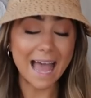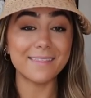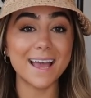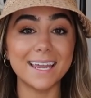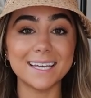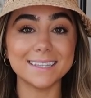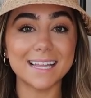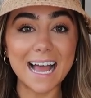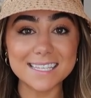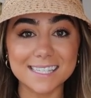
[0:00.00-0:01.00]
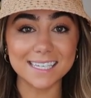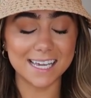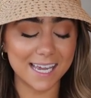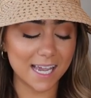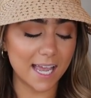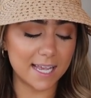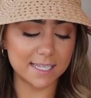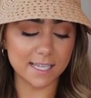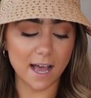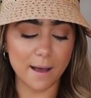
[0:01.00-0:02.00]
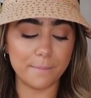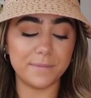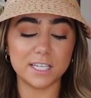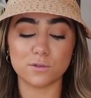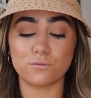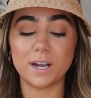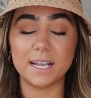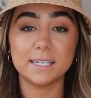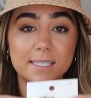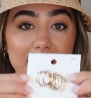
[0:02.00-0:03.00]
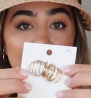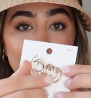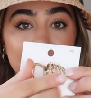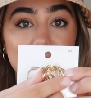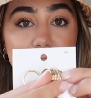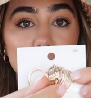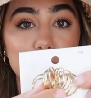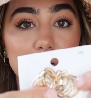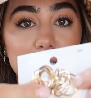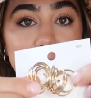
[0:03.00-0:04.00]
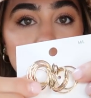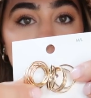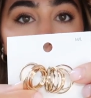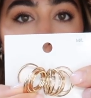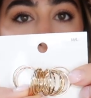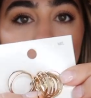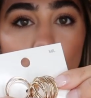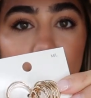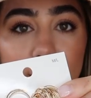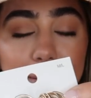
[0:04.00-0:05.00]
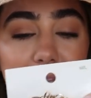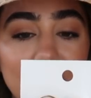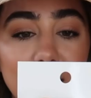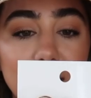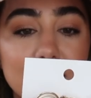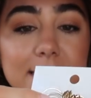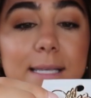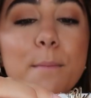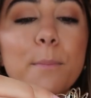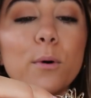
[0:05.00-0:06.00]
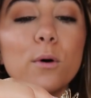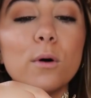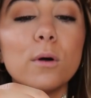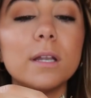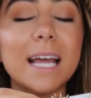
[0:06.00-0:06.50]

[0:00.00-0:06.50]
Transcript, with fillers: And then lastly is um, this ring set, and these are just like really plain, simple,